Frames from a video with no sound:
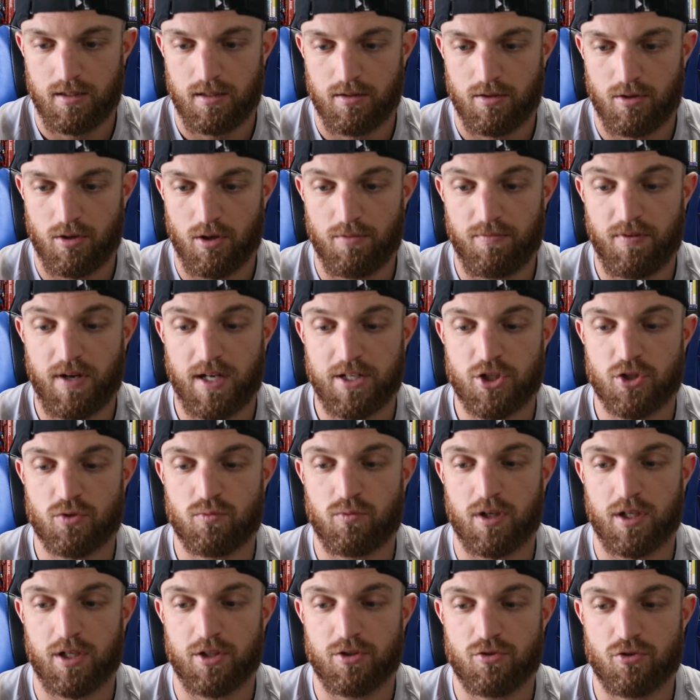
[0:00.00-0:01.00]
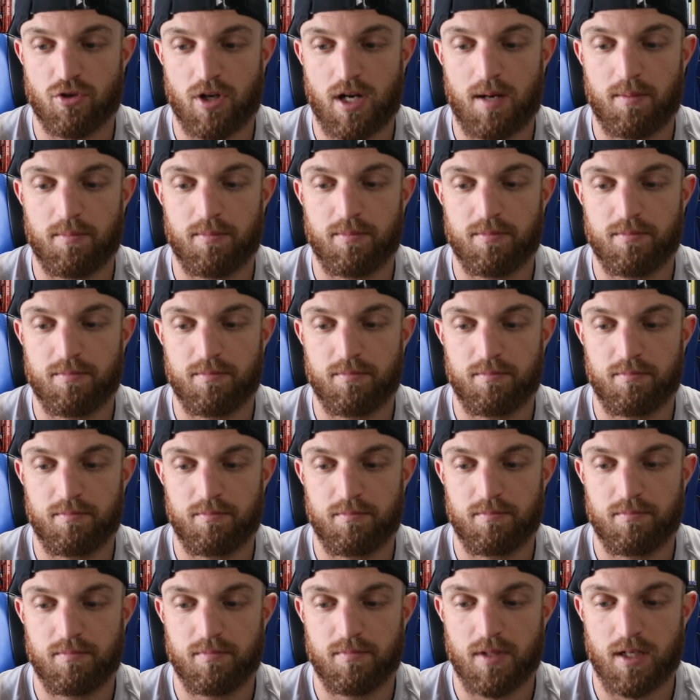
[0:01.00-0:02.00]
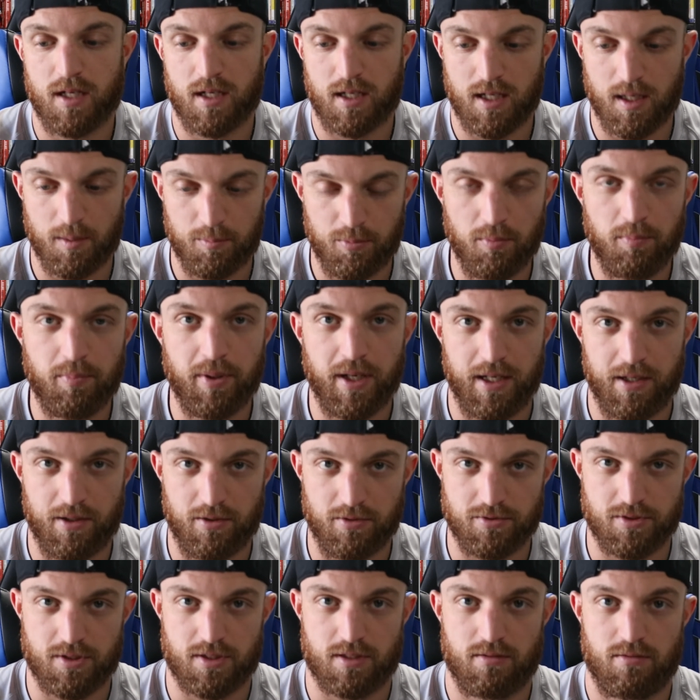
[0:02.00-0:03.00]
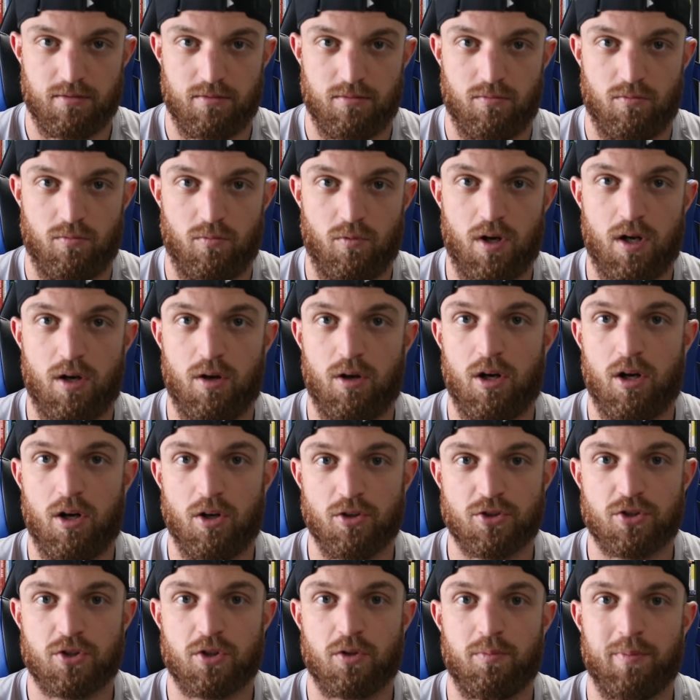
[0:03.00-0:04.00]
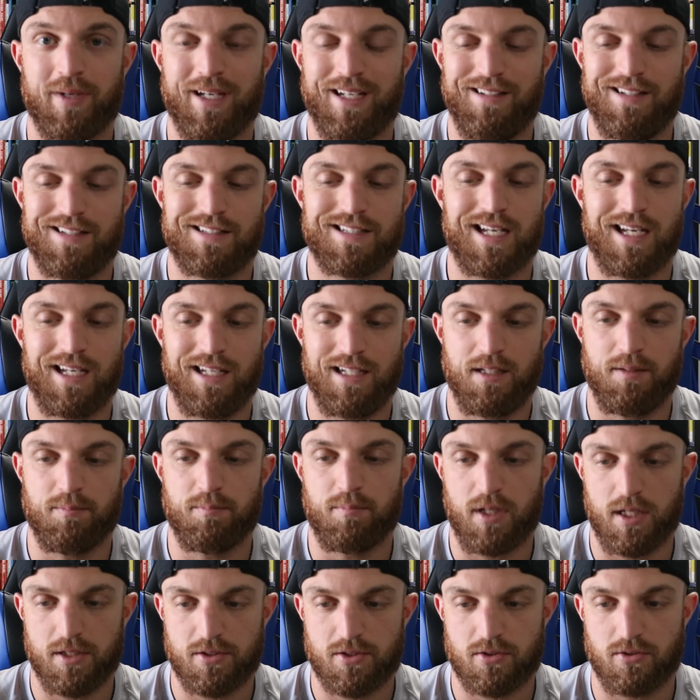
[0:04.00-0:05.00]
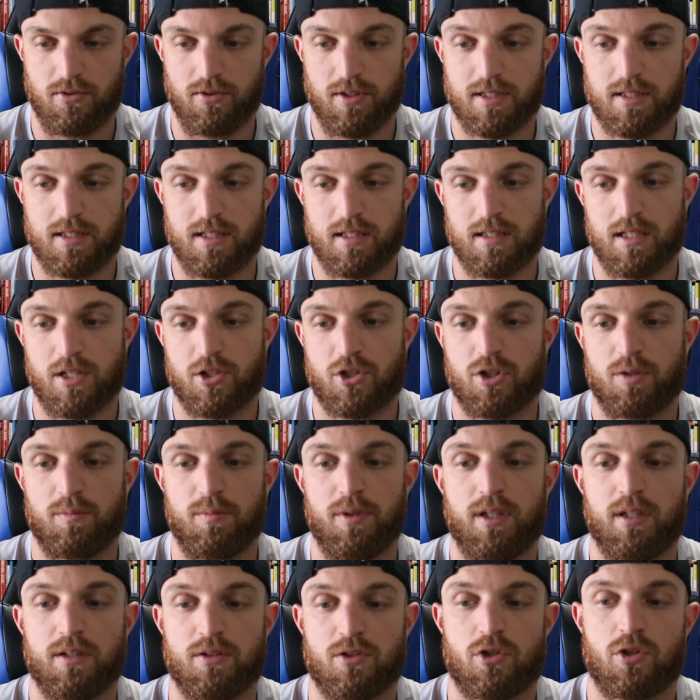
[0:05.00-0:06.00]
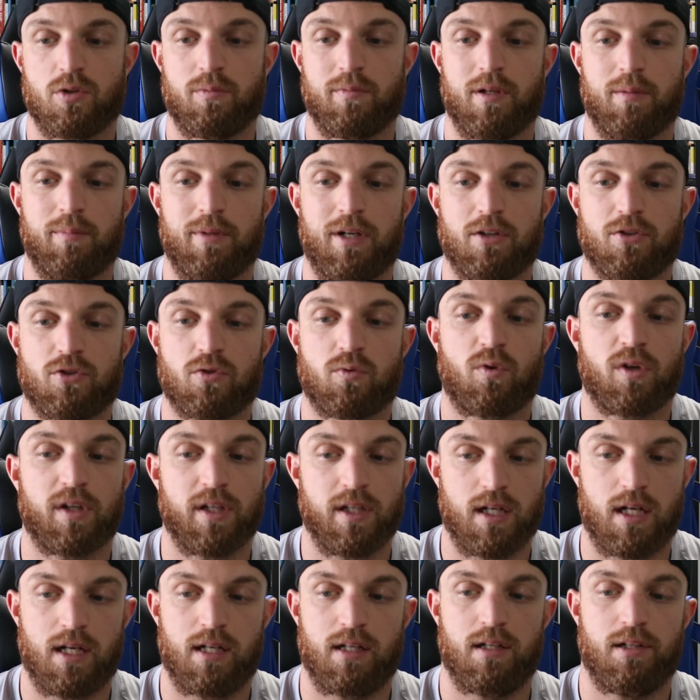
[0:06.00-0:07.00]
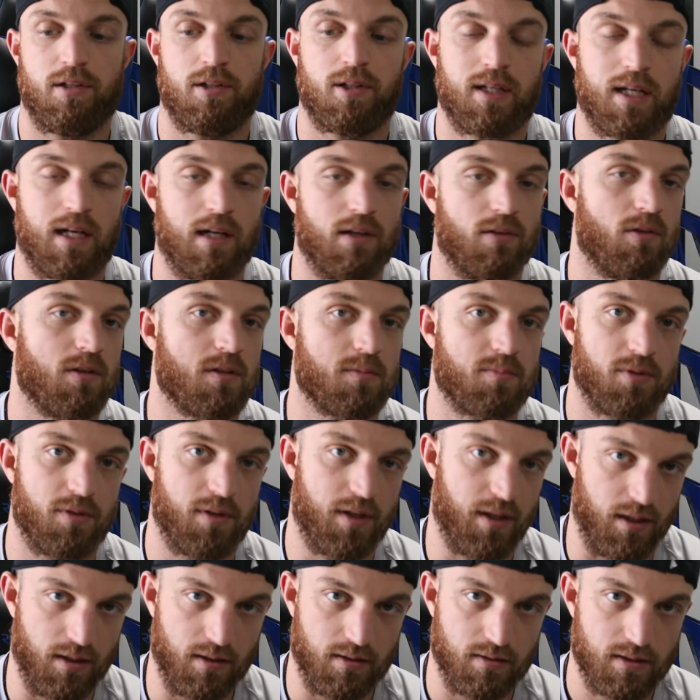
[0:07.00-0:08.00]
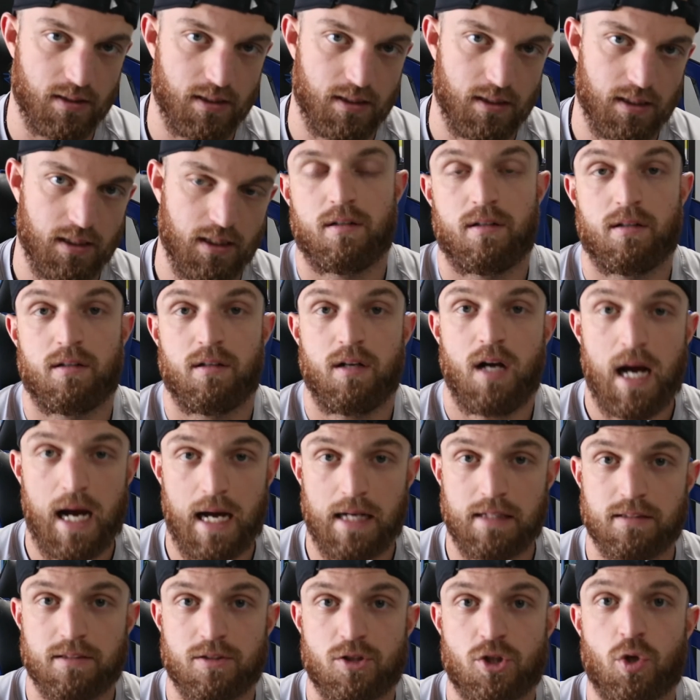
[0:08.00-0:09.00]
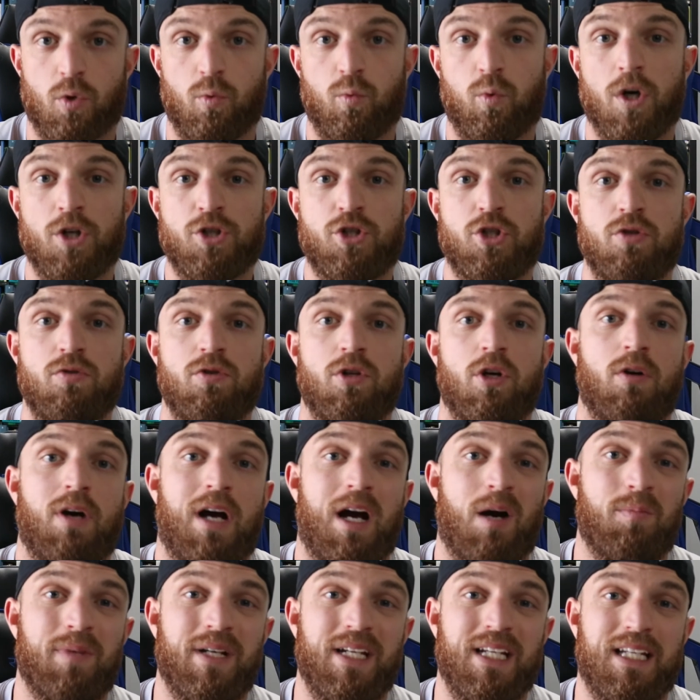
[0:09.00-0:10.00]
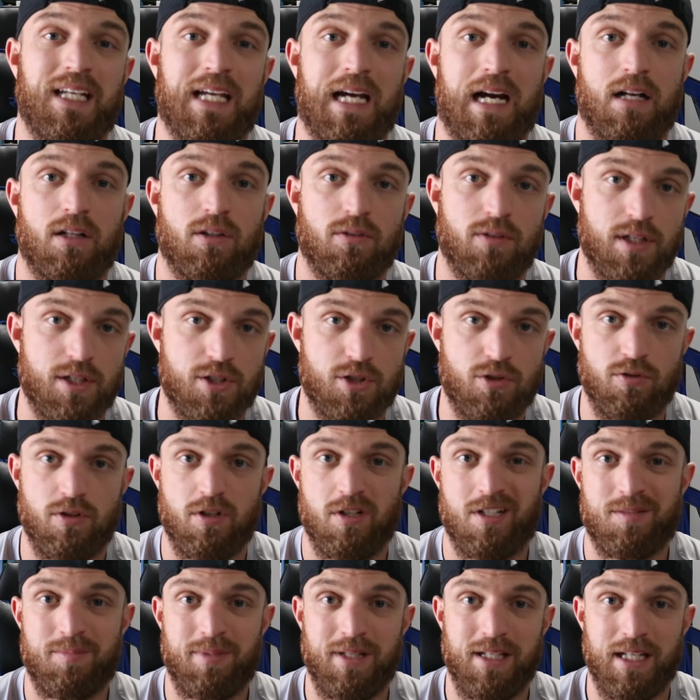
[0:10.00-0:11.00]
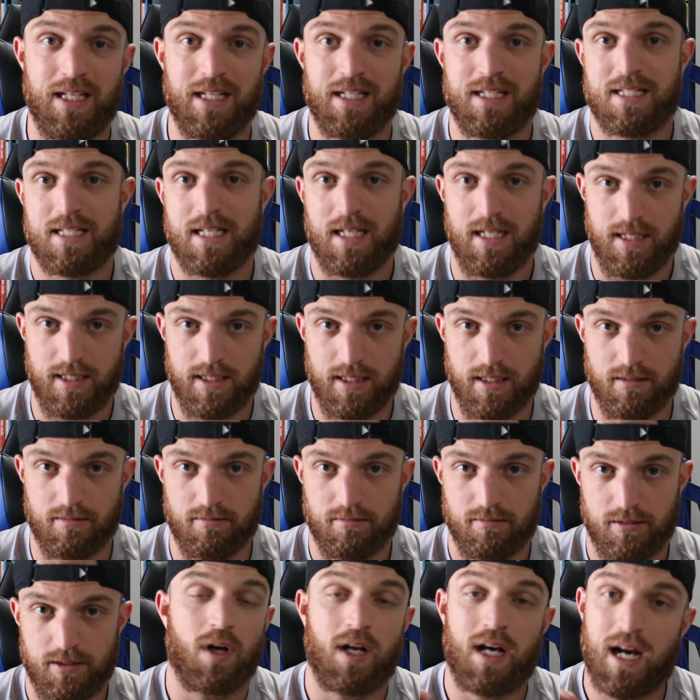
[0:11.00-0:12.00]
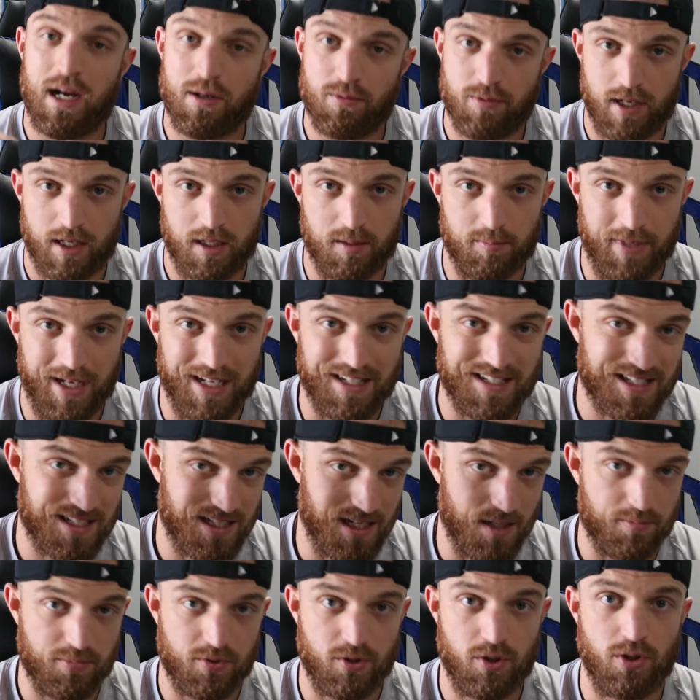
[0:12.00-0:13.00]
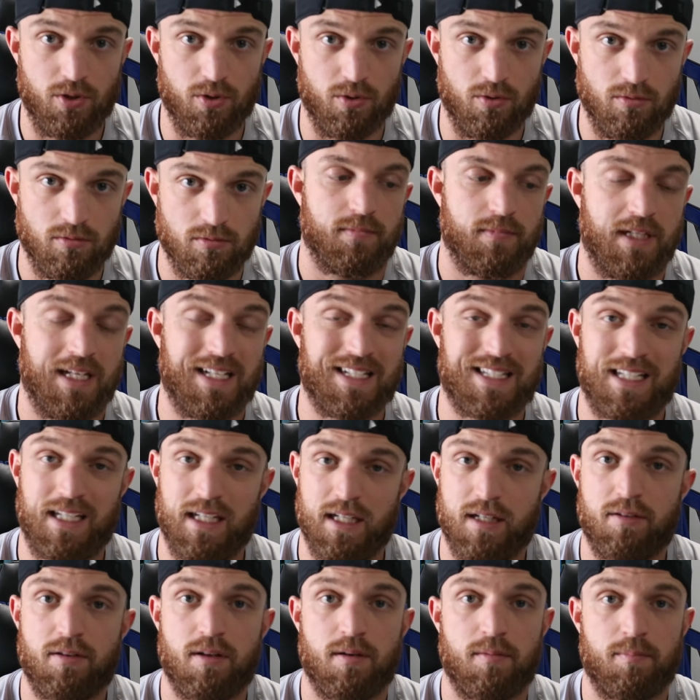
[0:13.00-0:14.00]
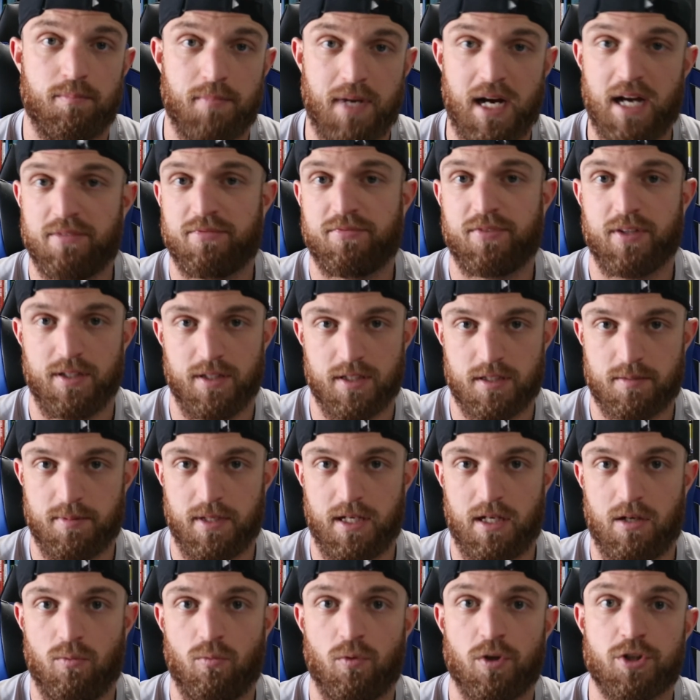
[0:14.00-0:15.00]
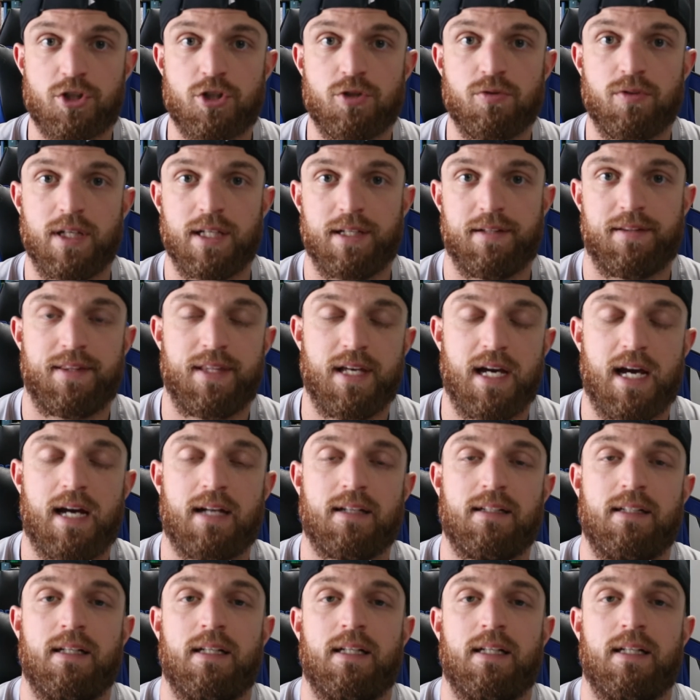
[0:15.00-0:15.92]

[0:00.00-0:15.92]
or if I just want to drop a couple pounds while also maintaining muscle, it says I should be consuming about 2,900 calories per day. Alright, so once you know how many calories you need to be intaking, what I recommend, step 2, is get MyFitnessPal. Once you get that,